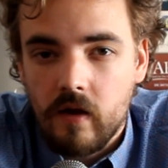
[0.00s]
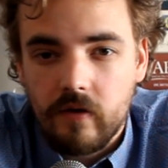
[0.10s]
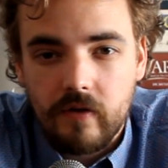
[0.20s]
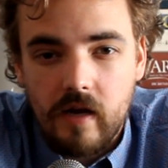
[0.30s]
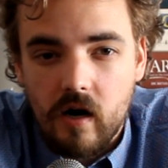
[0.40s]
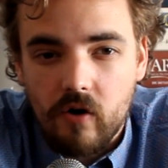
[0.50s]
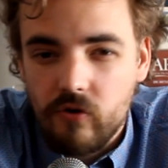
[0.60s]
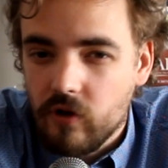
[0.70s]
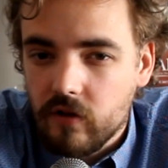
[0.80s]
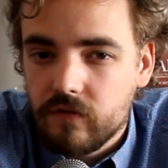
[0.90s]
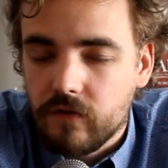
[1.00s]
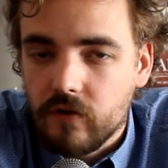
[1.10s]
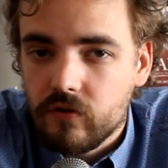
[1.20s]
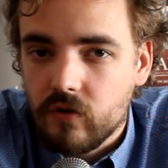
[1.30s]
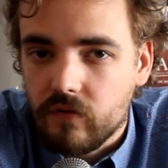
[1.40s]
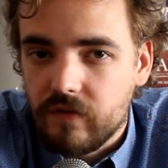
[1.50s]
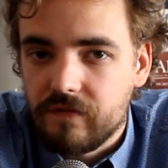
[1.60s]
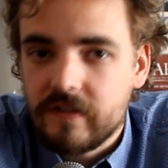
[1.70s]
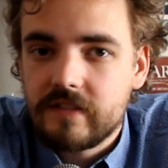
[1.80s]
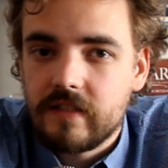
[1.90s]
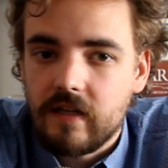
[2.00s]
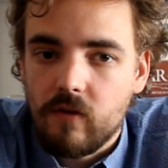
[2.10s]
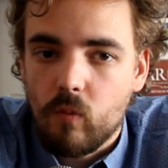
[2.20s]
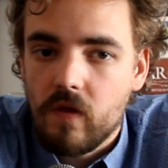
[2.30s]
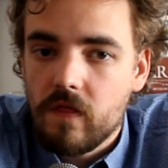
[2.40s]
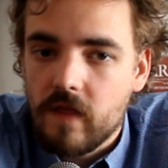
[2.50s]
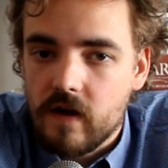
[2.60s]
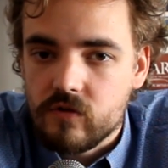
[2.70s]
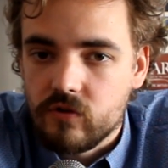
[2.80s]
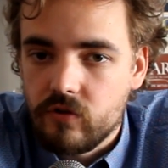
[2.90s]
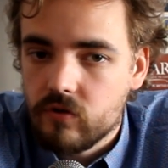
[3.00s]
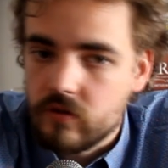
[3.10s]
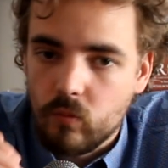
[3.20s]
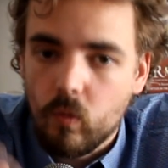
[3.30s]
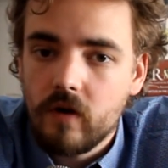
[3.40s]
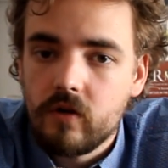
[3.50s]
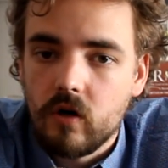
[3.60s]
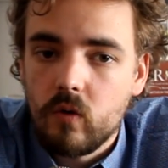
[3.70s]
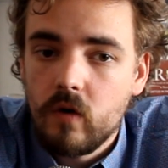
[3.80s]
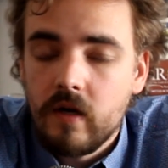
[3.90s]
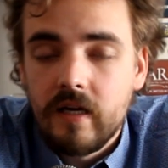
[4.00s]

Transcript: They are not fond of investing 1,000 euros in one go